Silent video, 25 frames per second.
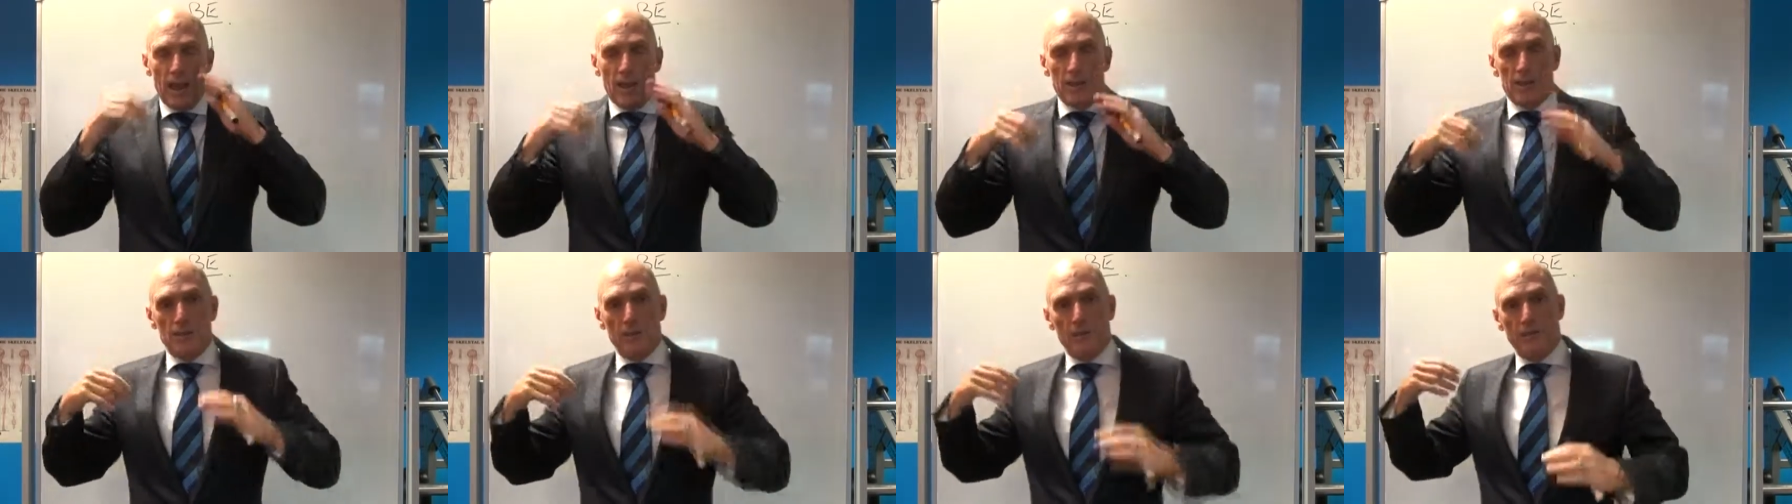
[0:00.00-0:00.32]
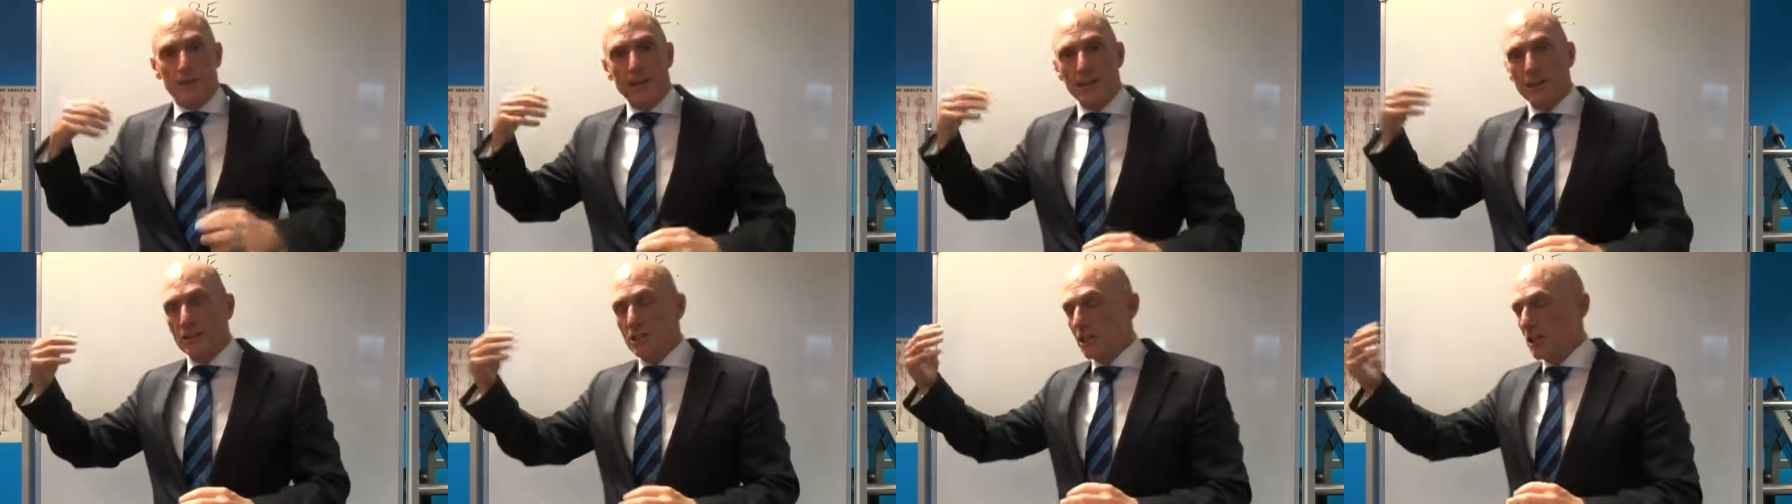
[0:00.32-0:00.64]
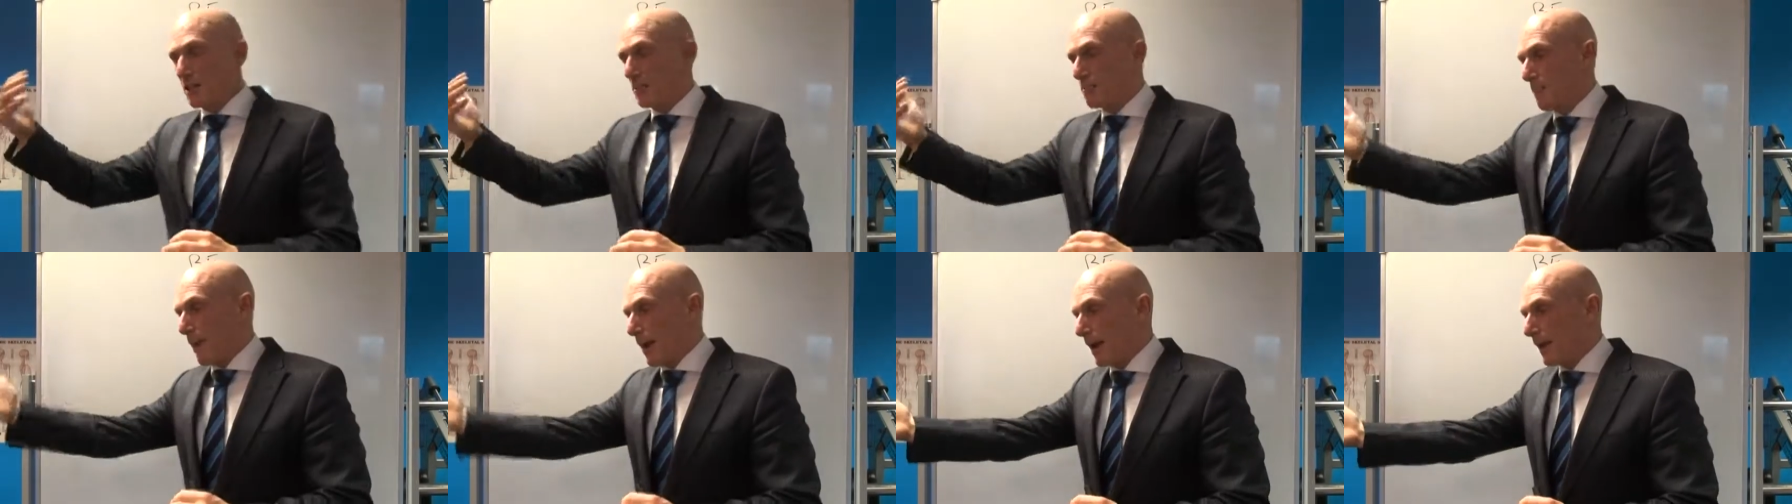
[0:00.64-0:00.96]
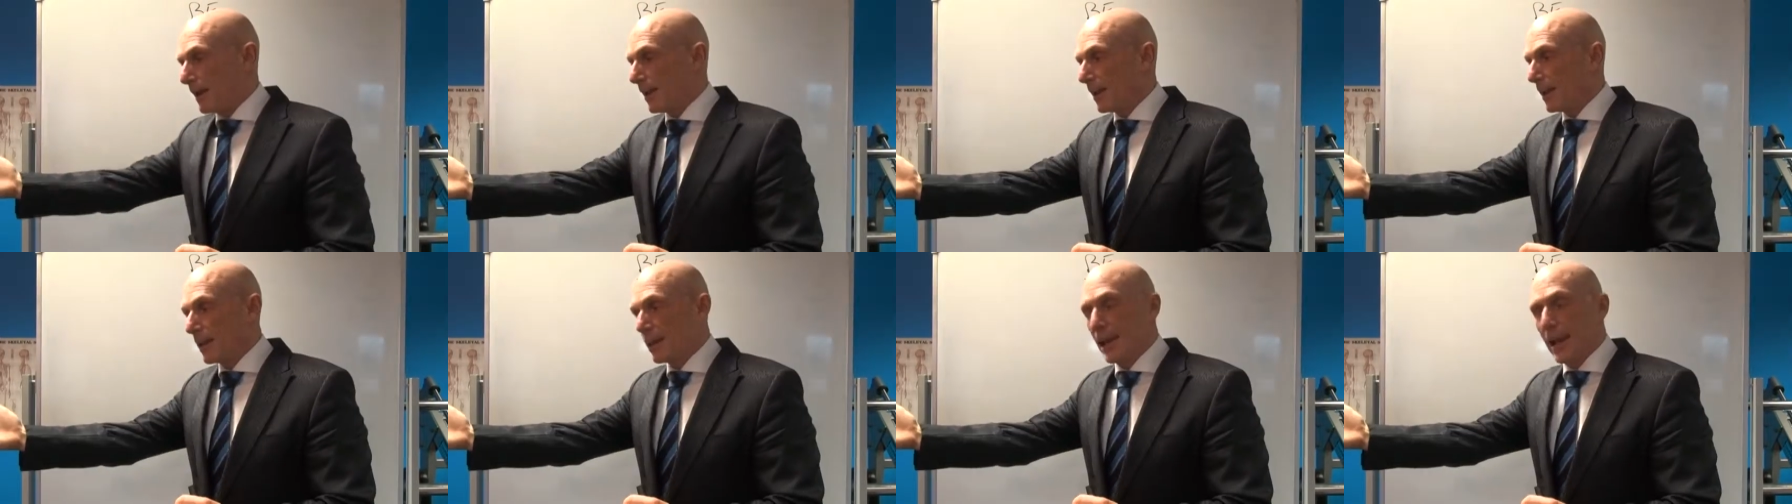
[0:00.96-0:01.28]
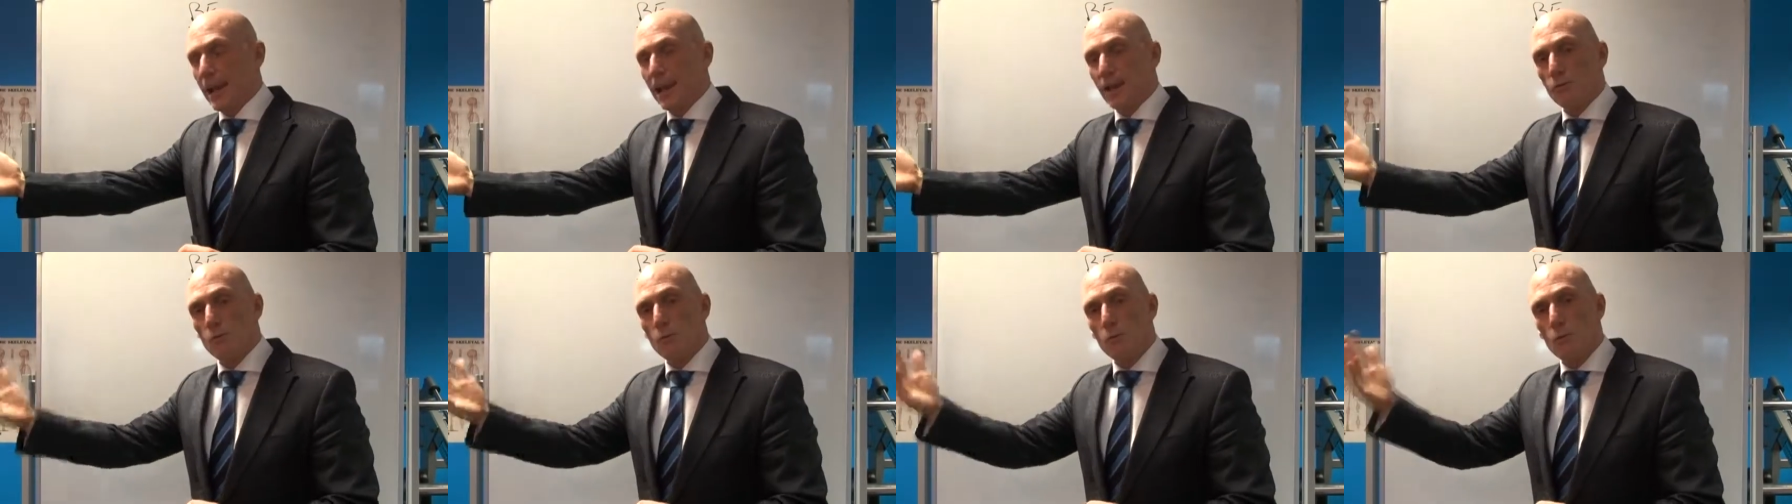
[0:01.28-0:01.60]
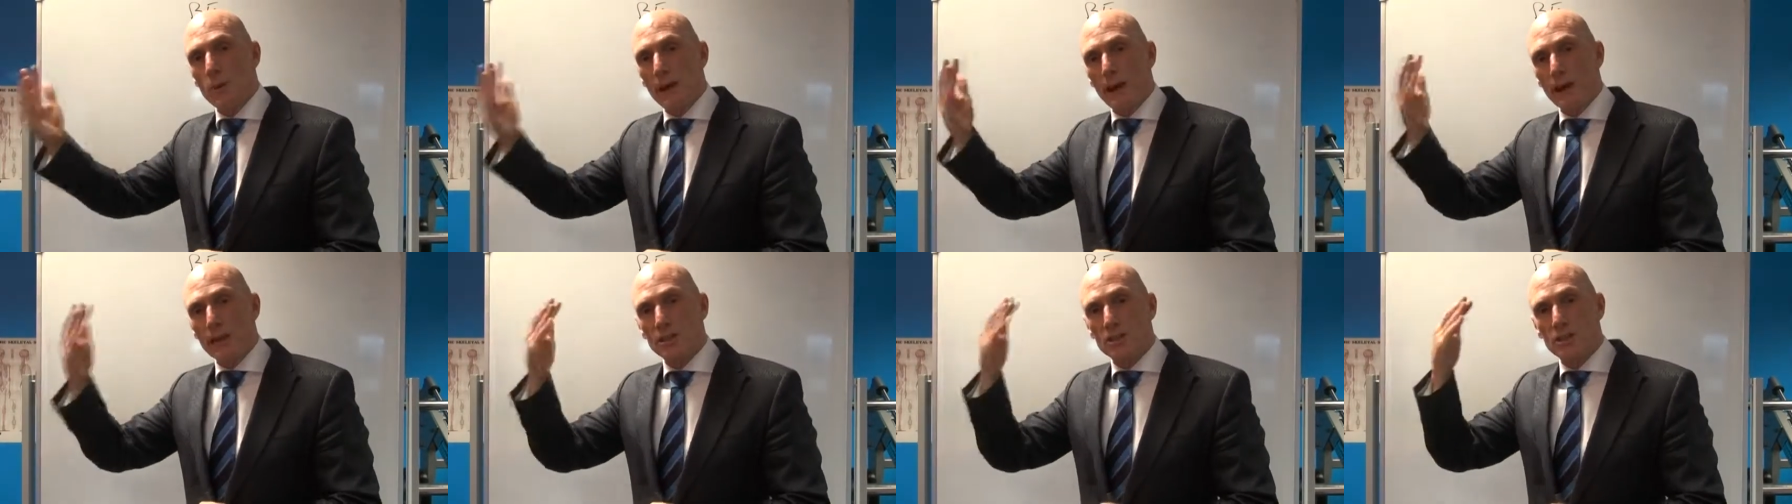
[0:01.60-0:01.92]
So eventually the bank account will
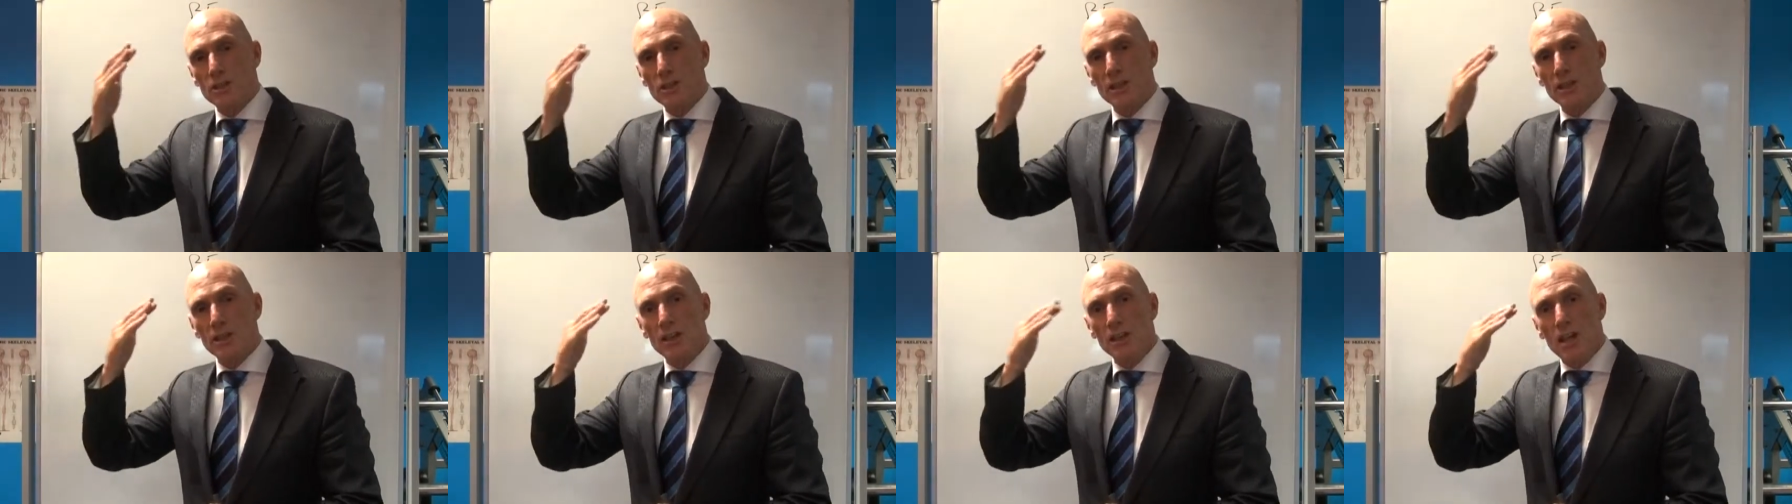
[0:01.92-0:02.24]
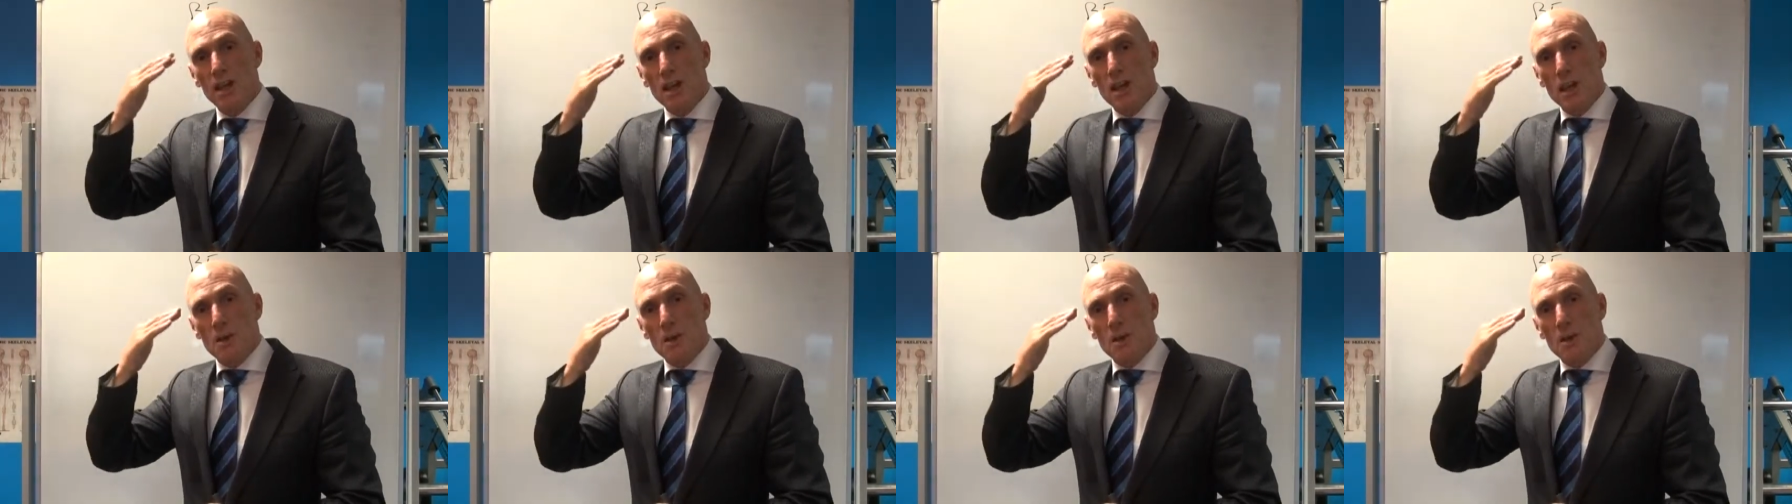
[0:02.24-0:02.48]
match the